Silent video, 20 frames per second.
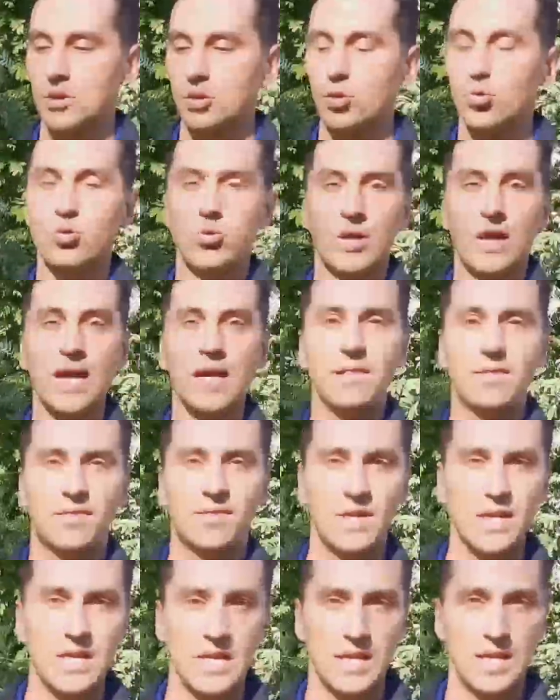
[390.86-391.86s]
to
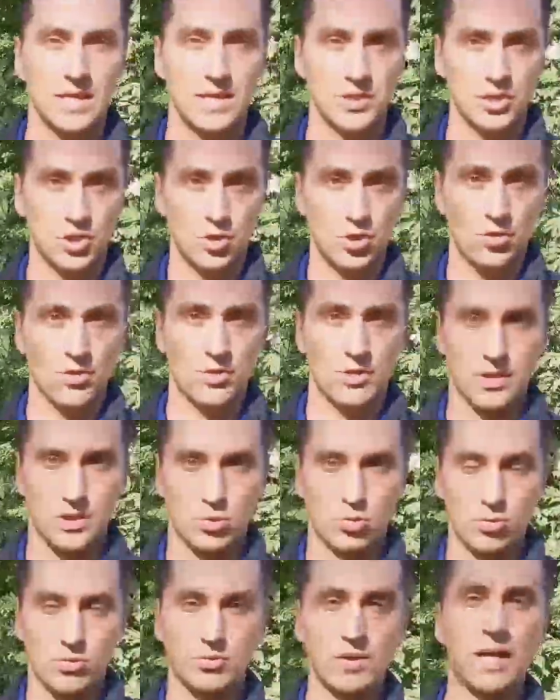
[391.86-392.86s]
create the uh,
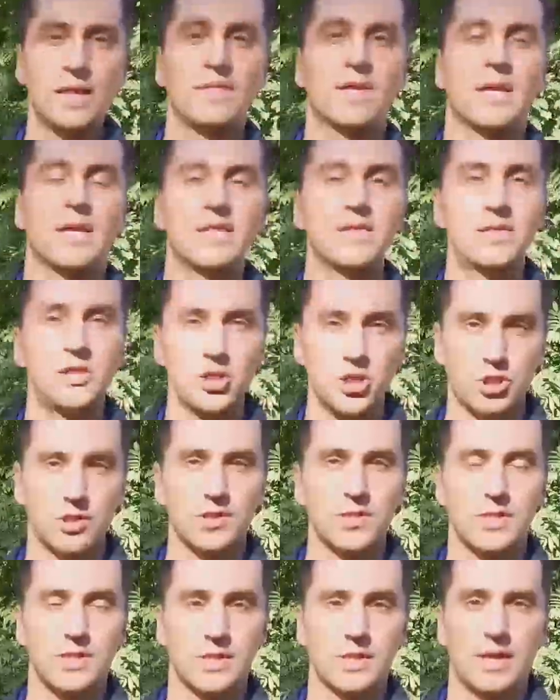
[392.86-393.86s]
to create the
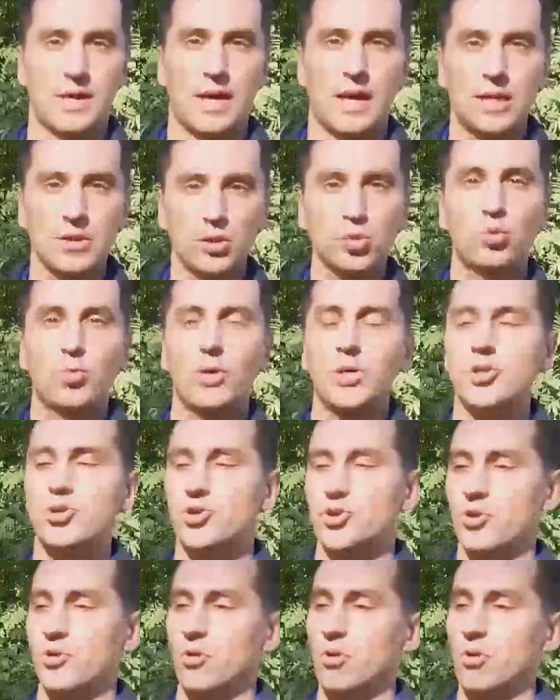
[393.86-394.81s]
conditions under which